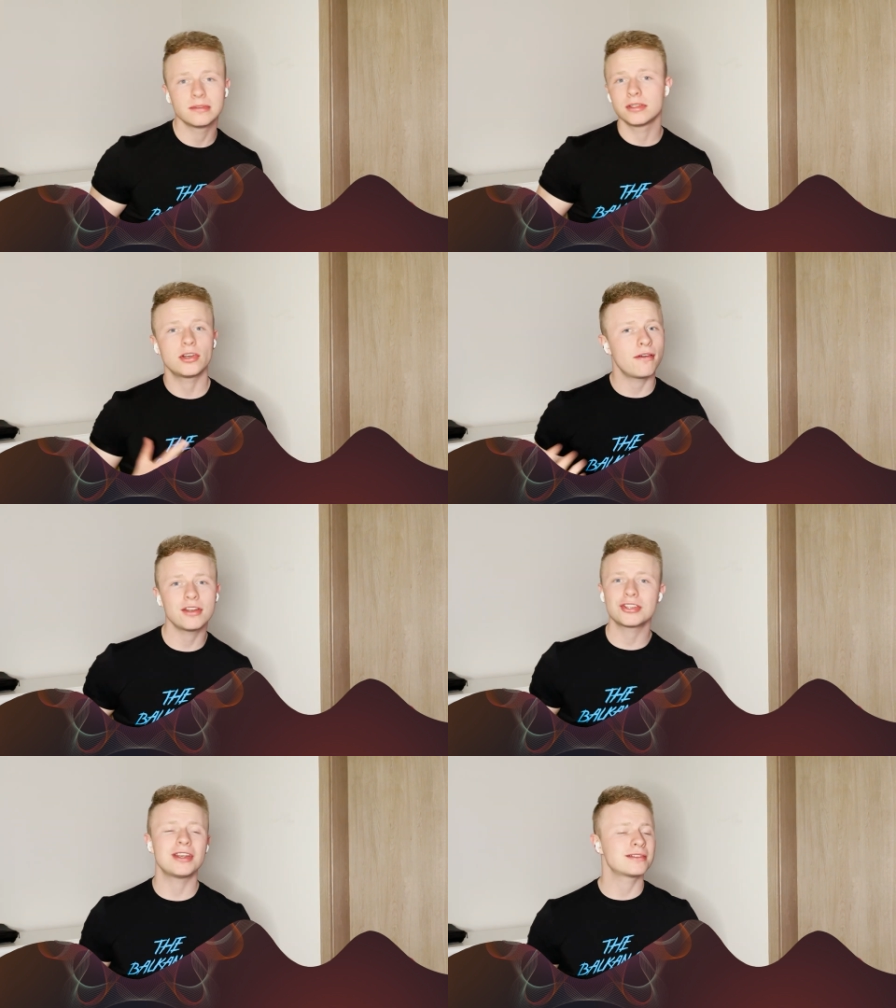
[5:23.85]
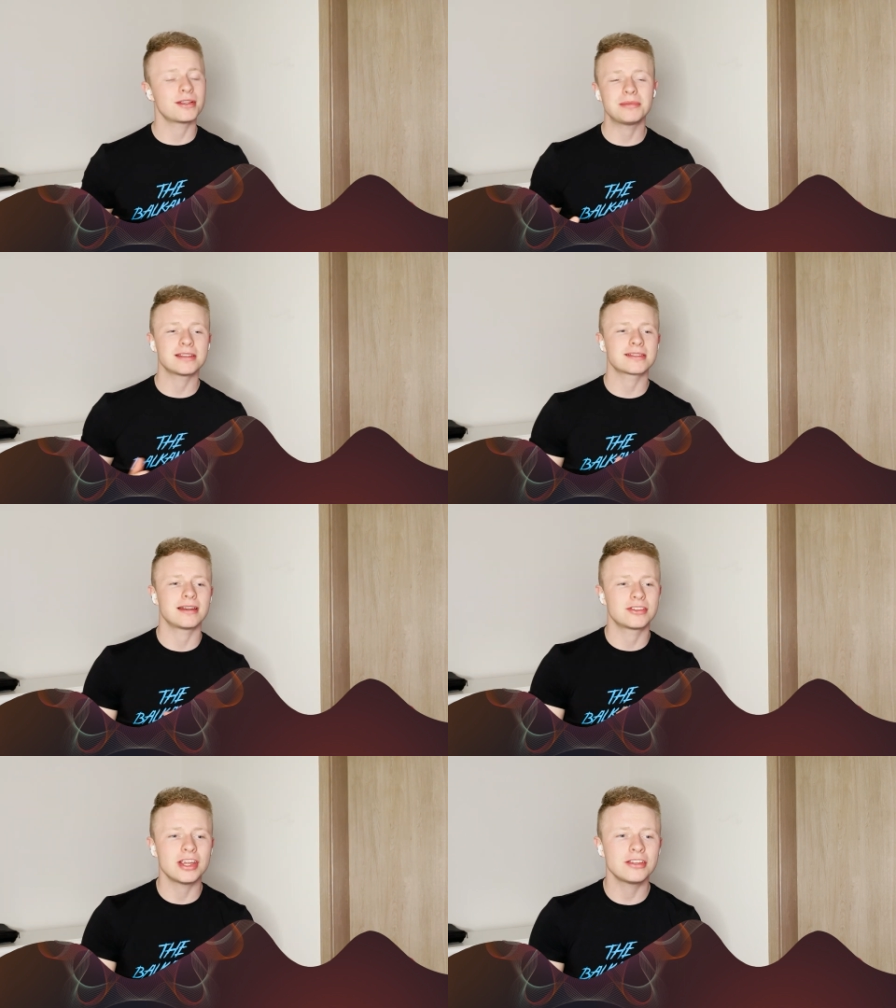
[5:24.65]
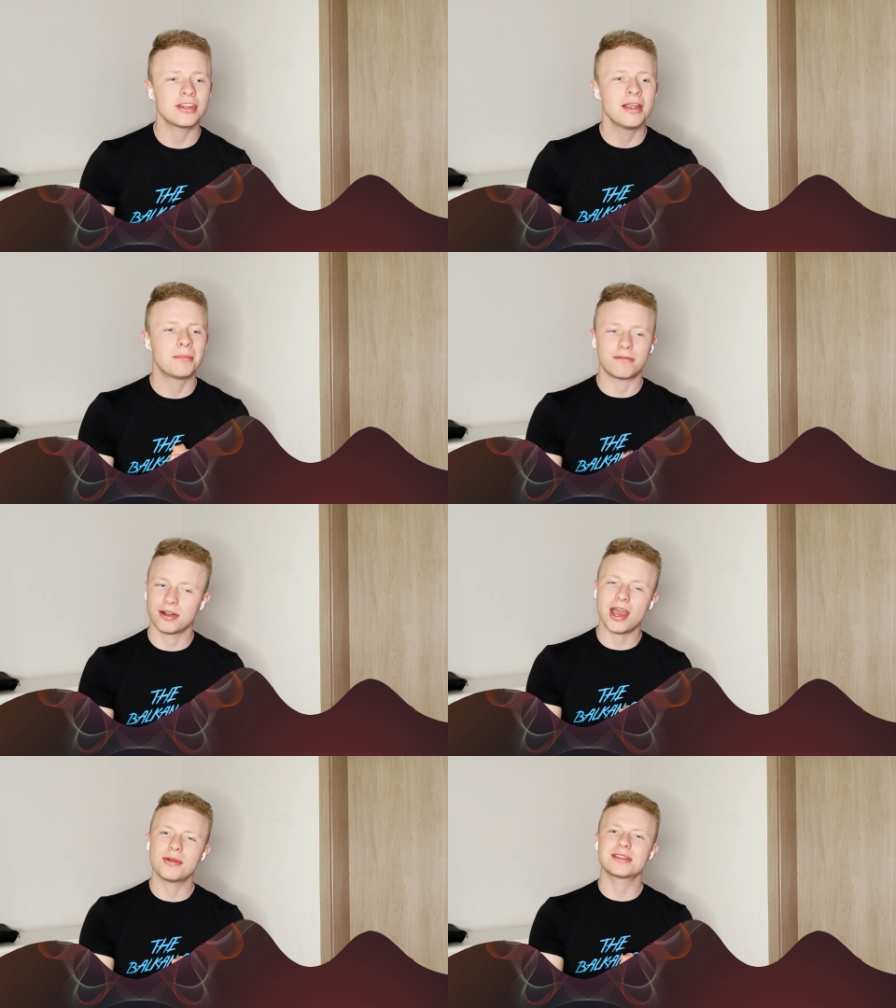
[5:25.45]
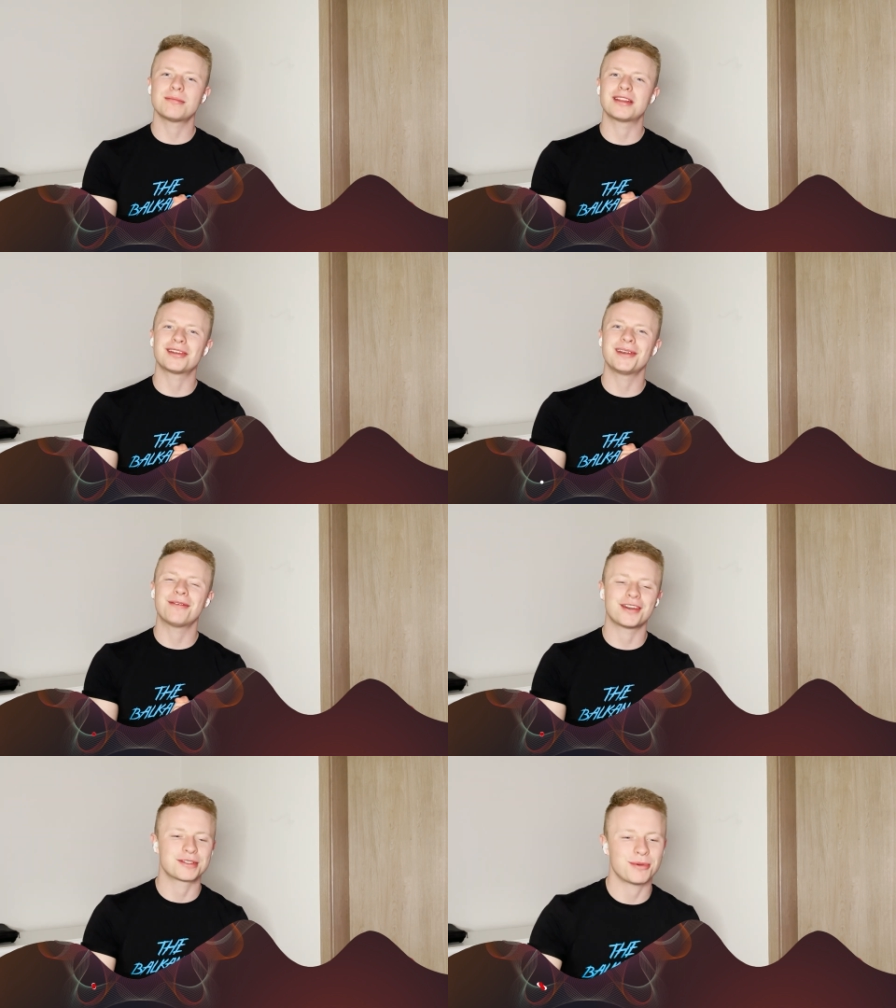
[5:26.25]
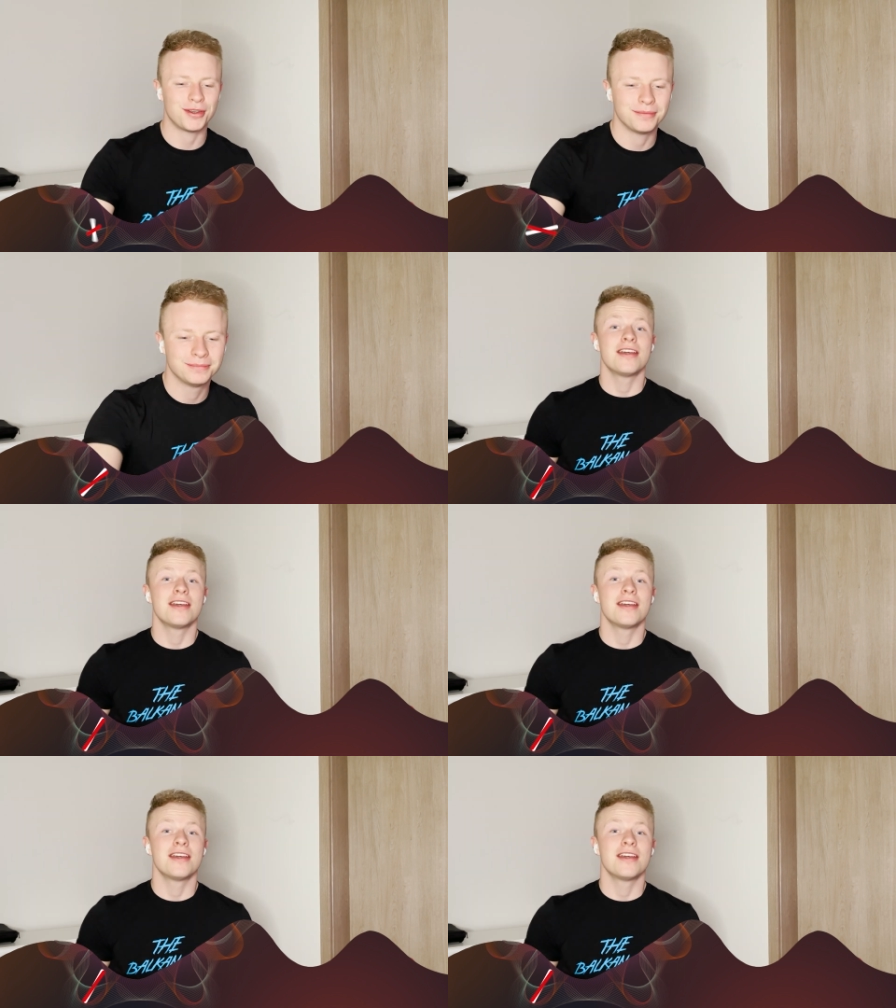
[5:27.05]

Eurovision and something is gonna change, but for now it's in my 31st spot.